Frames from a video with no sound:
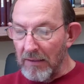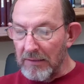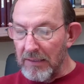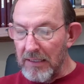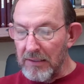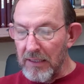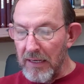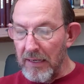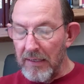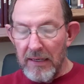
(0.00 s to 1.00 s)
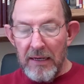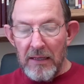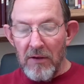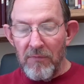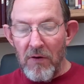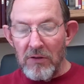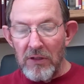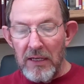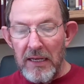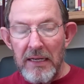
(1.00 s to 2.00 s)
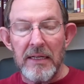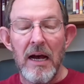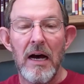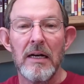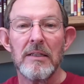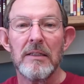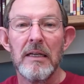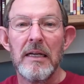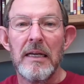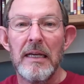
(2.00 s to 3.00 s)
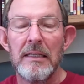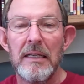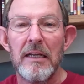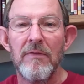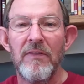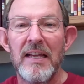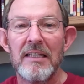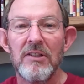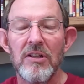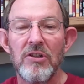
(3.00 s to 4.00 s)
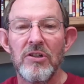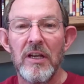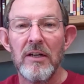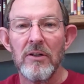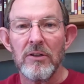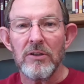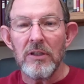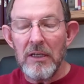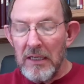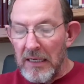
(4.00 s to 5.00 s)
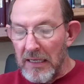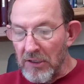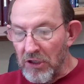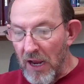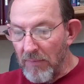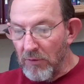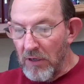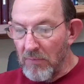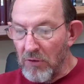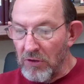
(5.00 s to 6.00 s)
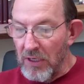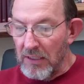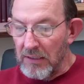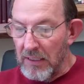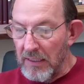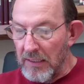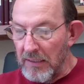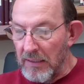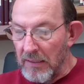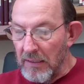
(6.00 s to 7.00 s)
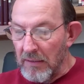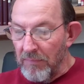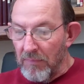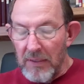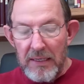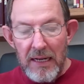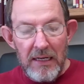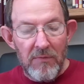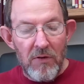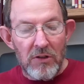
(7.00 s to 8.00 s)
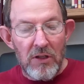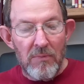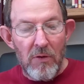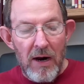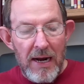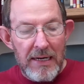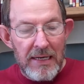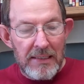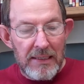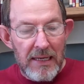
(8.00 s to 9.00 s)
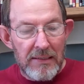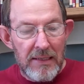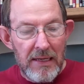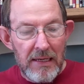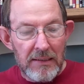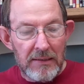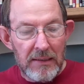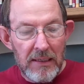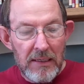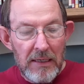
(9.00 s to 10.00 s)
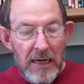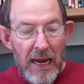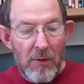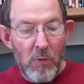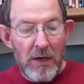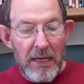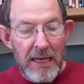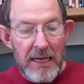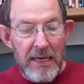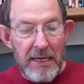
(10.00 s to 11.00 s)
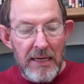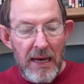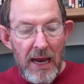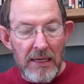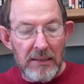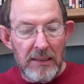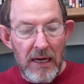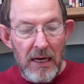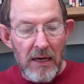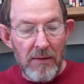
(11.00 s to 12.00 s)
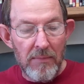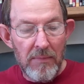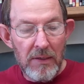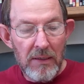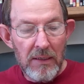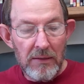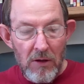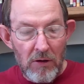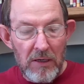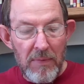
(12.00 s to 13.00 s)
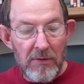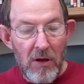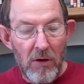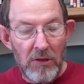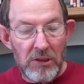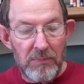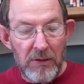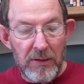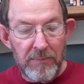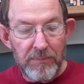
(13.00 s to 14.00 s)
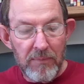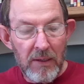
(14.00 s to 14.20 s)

16. The first thing He does is He convicts sinners. In chapter number 16, beginning in verse number 8, He says this, "And when He has come," talking about the Holy Spirit,